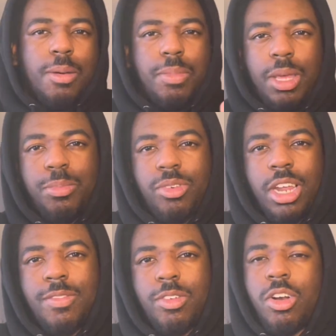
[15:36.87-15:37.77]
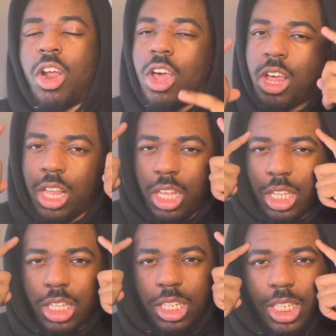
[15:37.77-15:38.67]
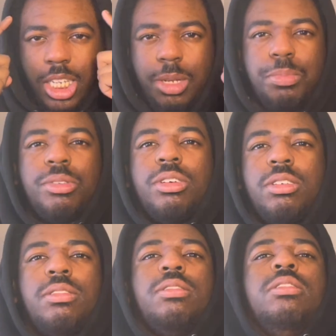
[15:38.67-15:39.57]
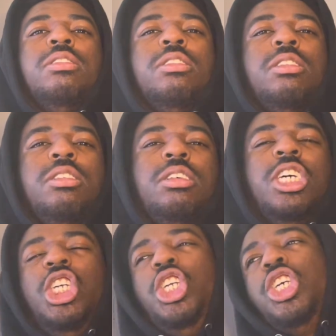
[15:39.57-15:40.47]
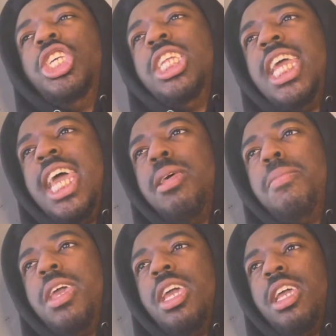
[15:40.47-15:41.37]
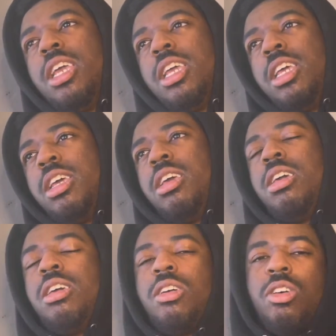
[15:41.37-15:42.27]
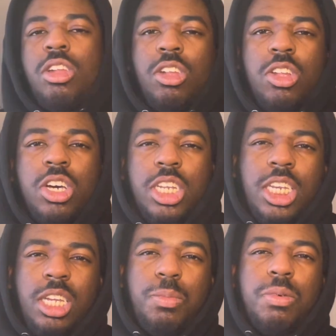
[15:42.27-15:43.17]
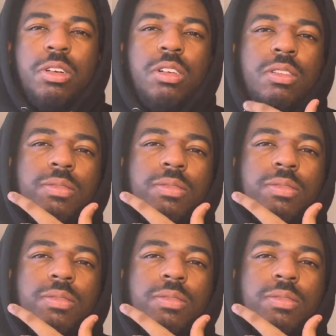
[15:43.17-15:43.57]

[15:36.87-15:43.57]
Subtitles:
people never look deeper. It's just an anime. Look deeper.